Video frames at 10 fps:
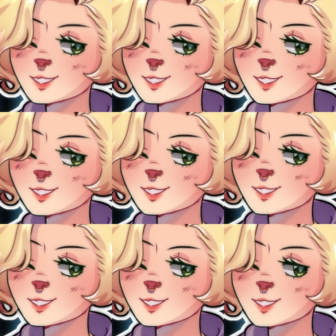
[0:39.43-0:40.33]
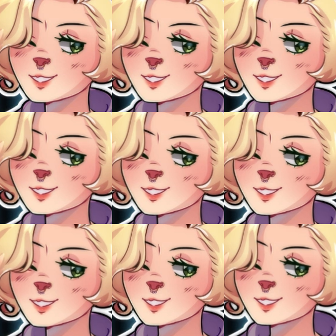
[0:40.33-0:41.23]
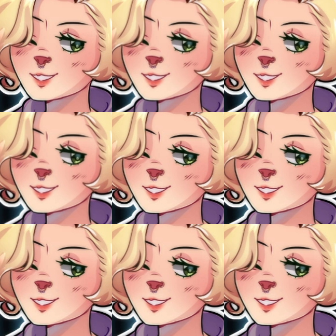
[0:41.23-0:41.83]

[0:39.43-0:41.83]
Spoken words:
Nobody speaks.